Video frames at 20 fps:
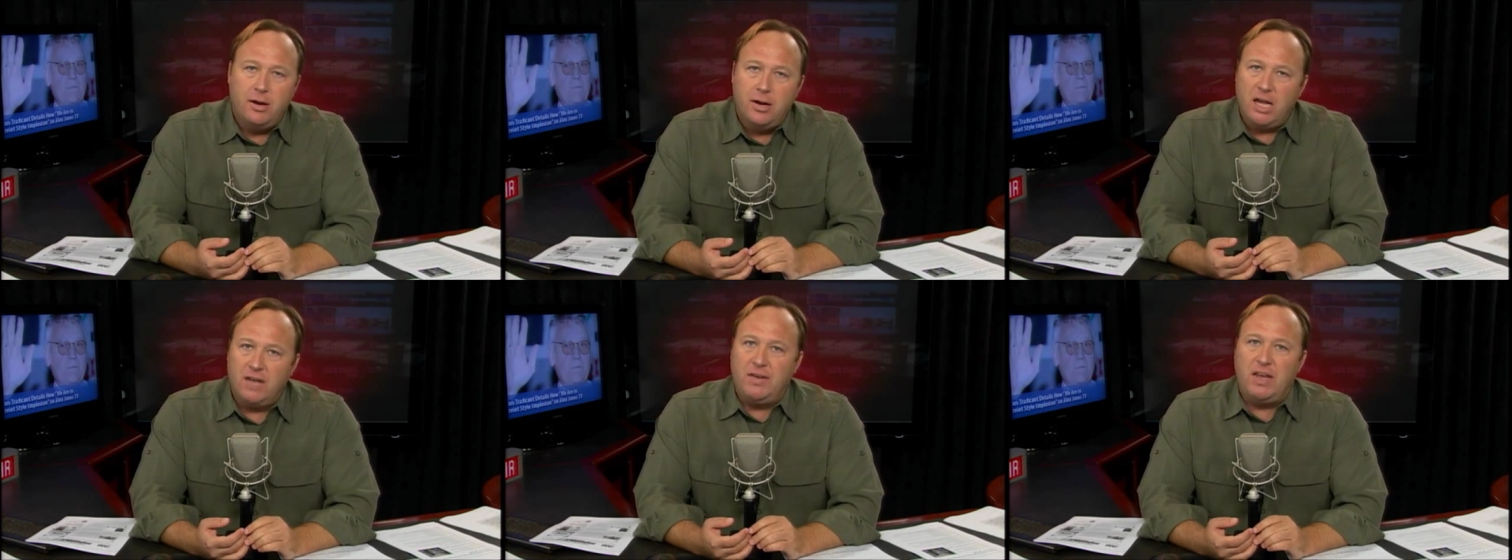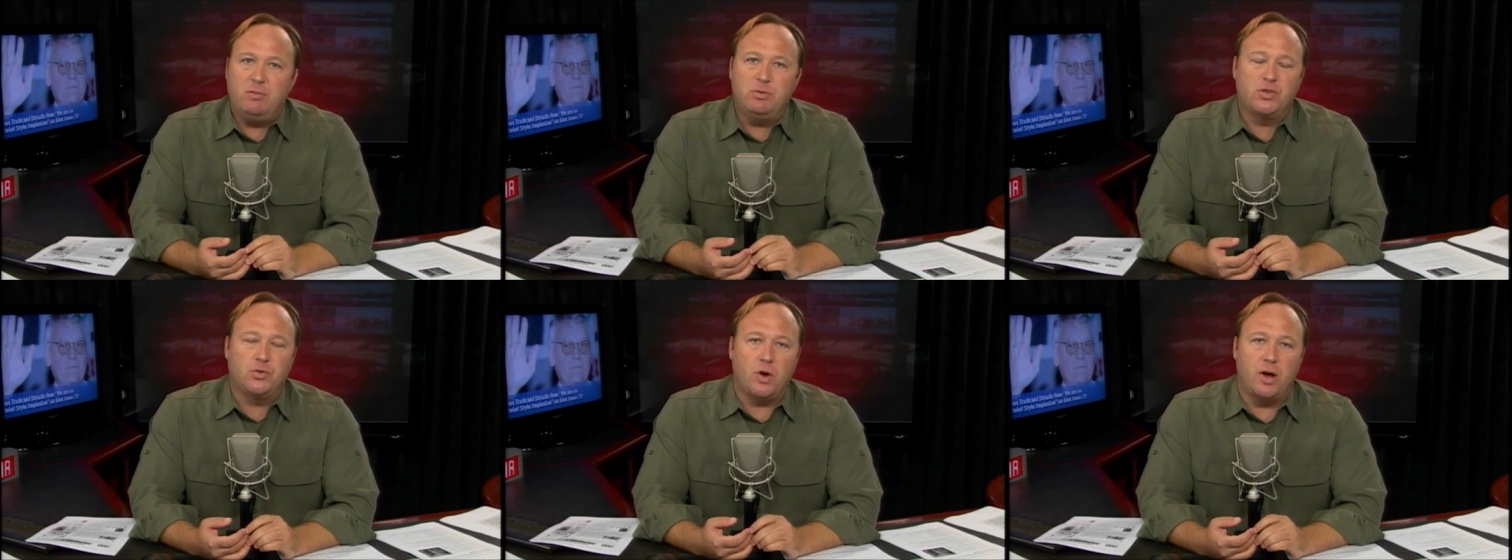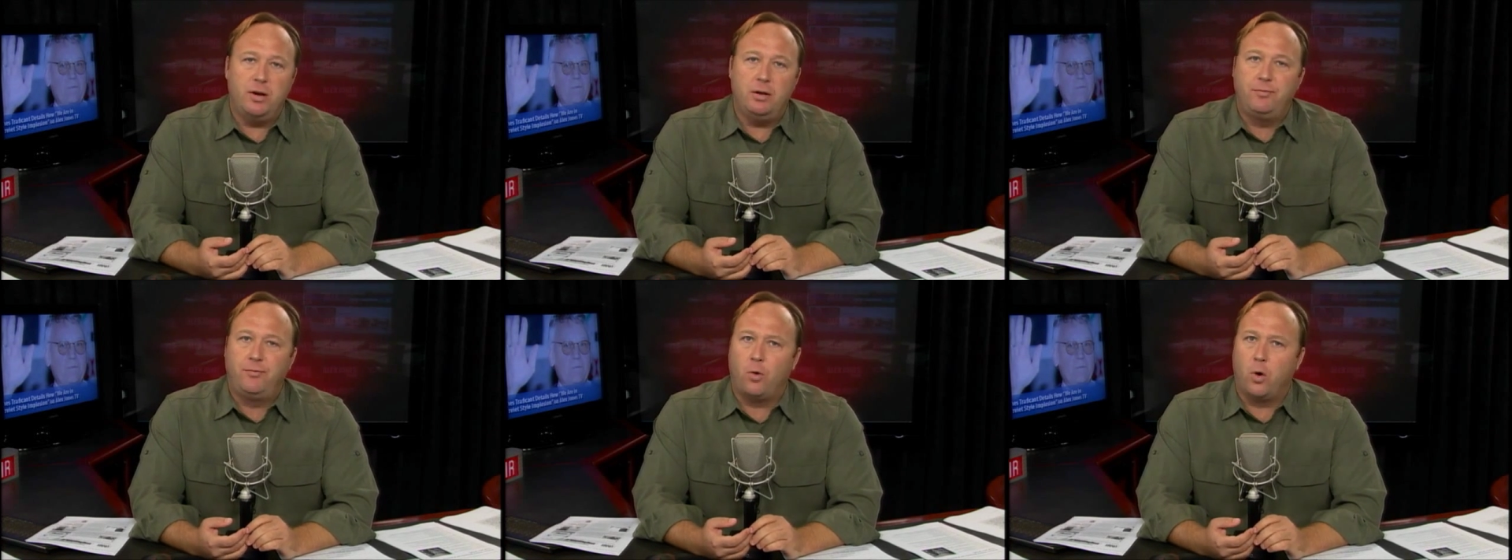if he was
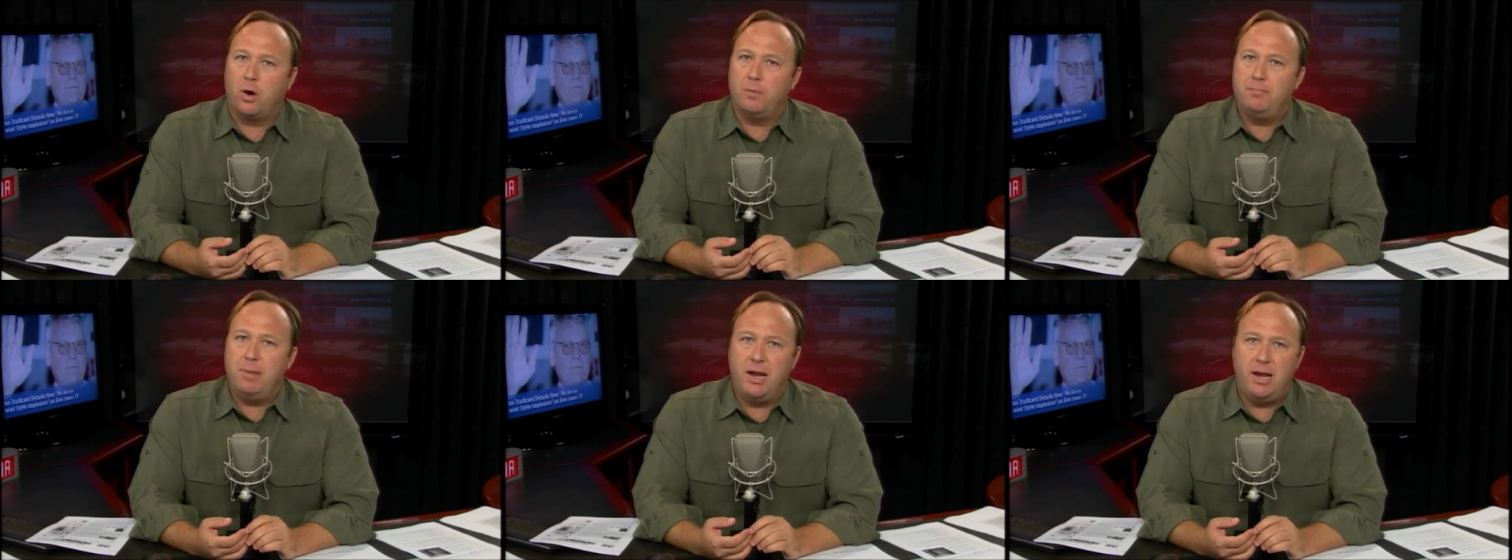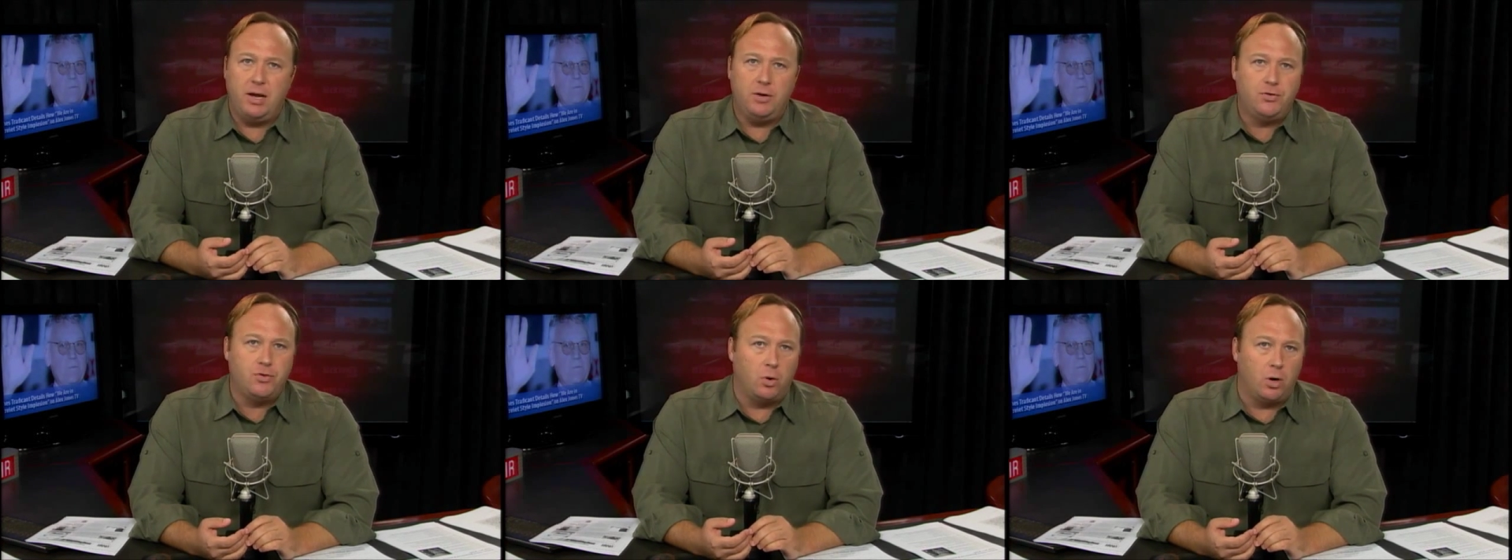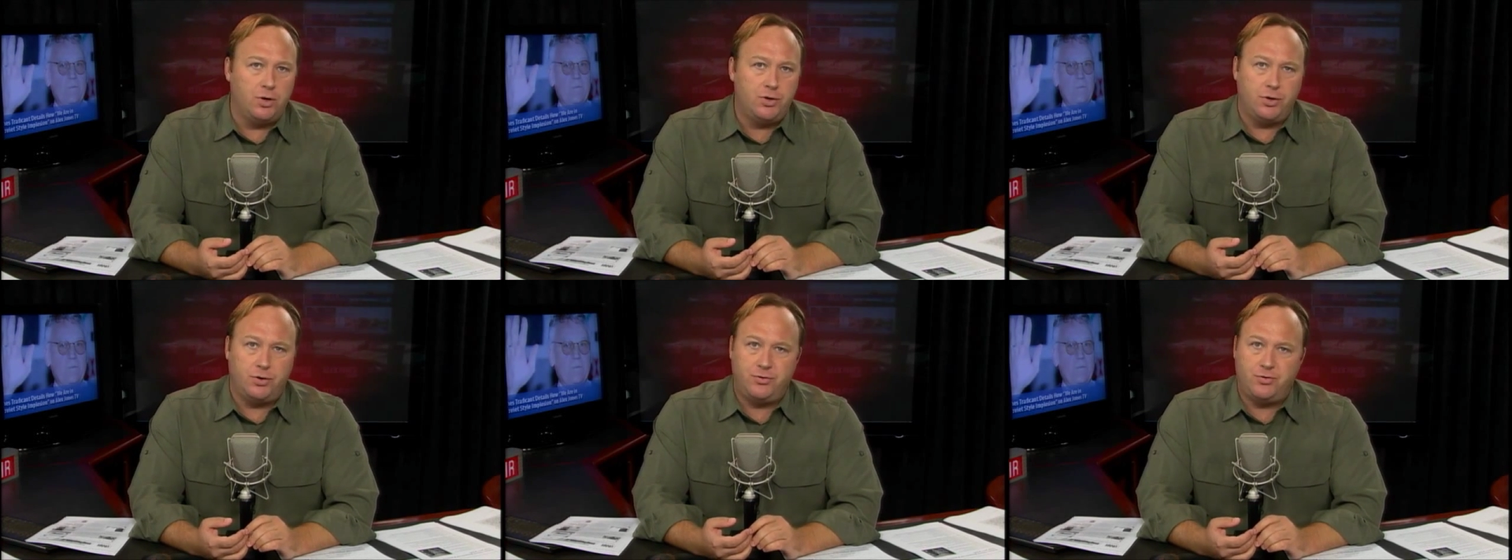running Fort Benning,
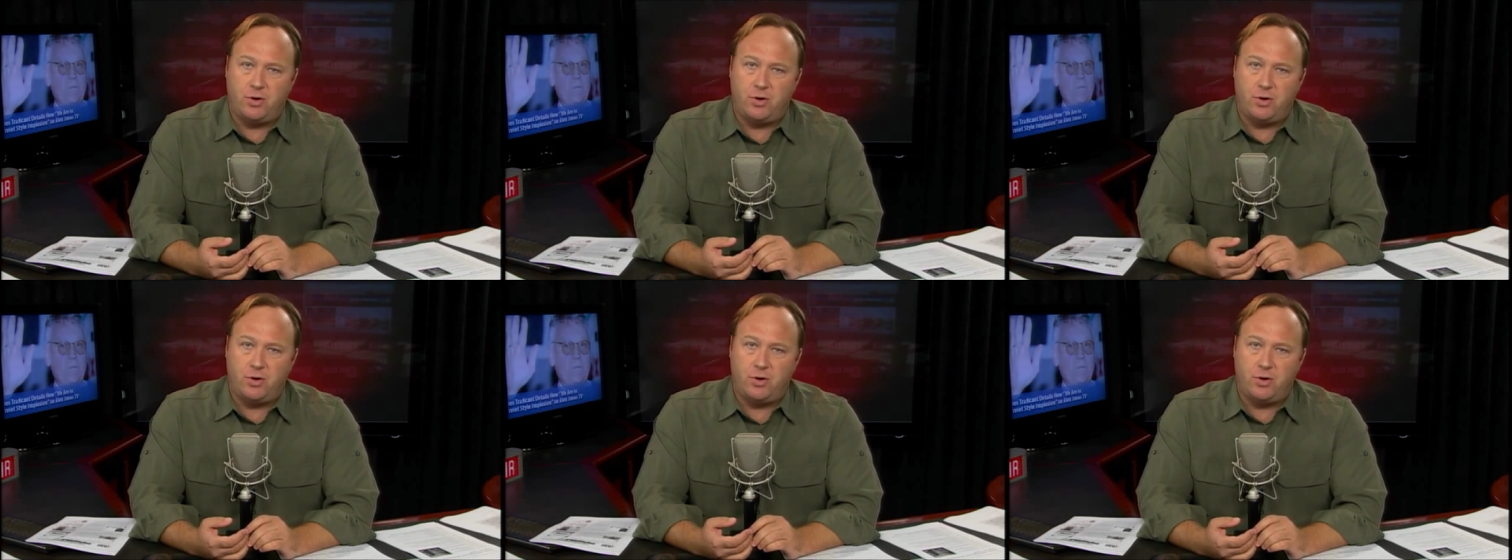Georgia,